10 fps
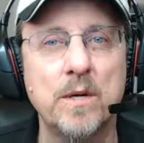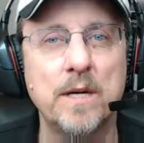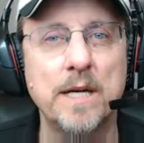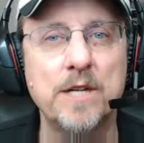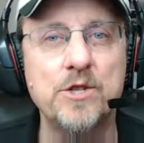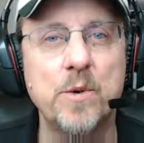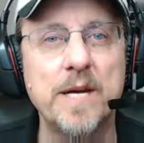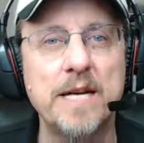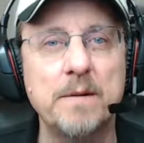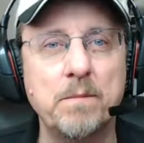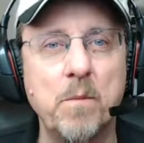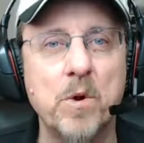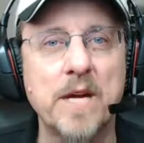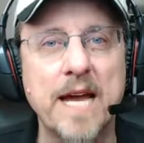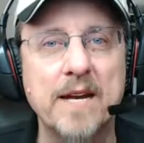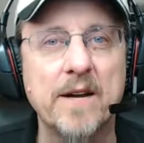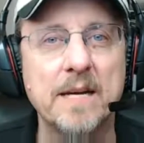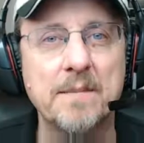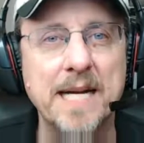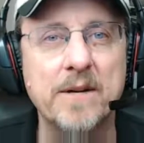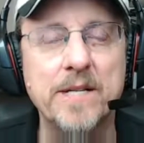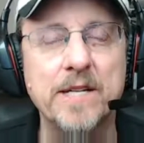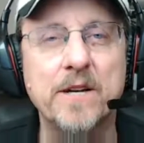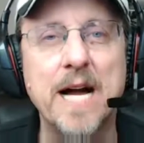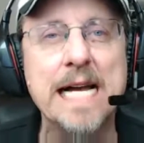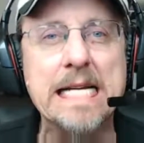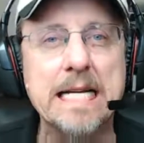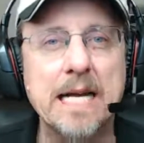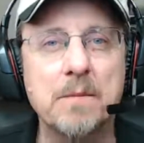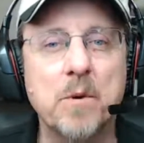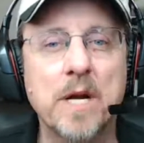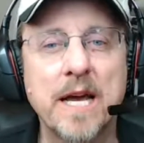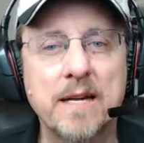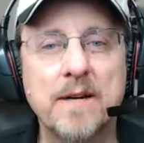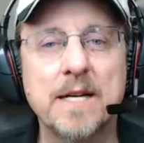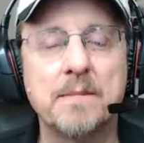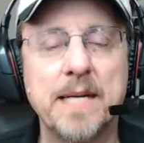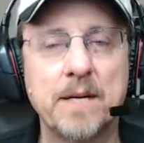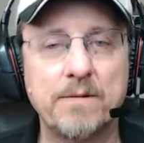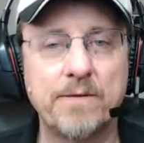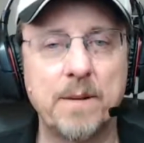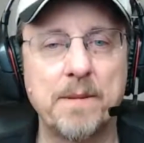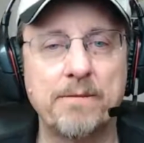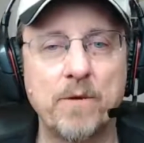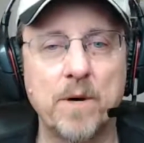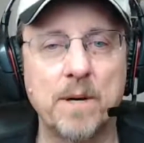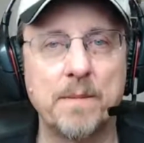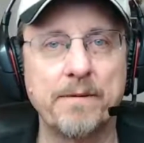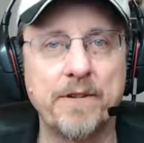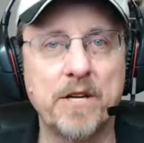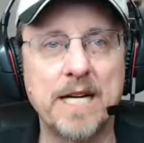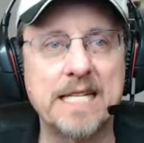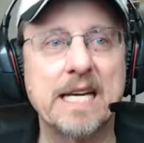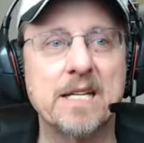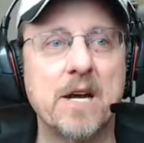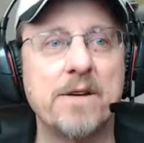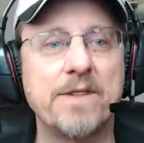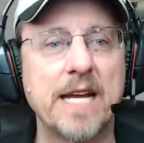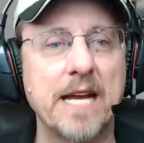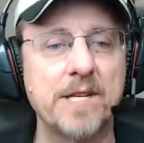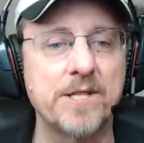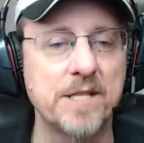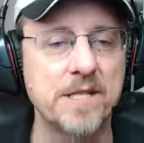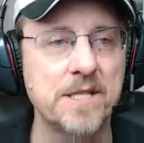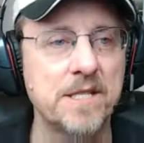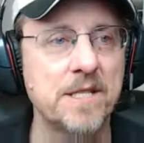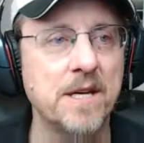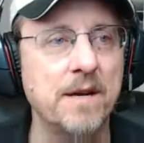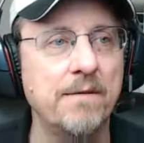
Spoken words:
enjoy more Cadillac mail and you'd like to get more Cadillac mail from the forum, if you'd like to get notifications